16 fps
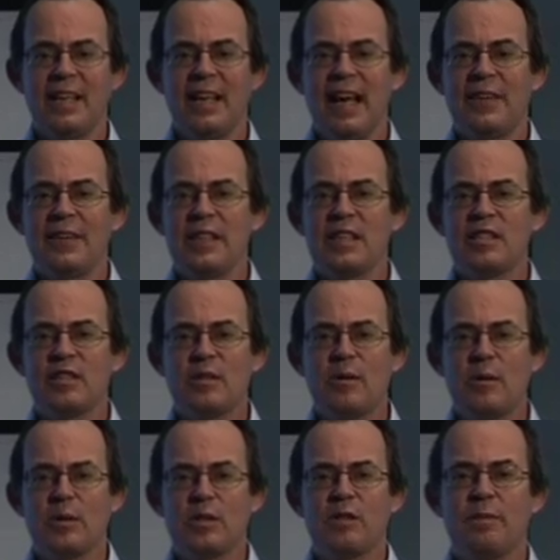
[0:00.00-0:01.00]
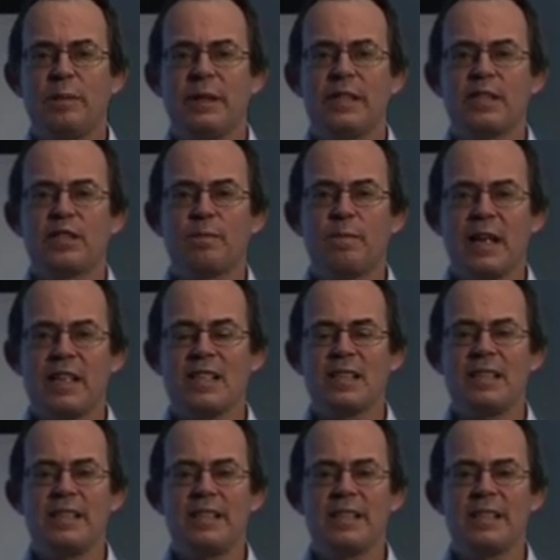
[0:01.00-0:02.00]
and these talks have been
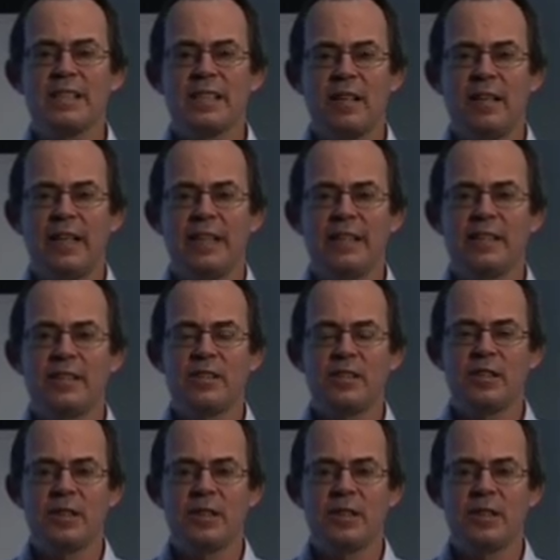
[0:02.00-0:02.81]
especially designed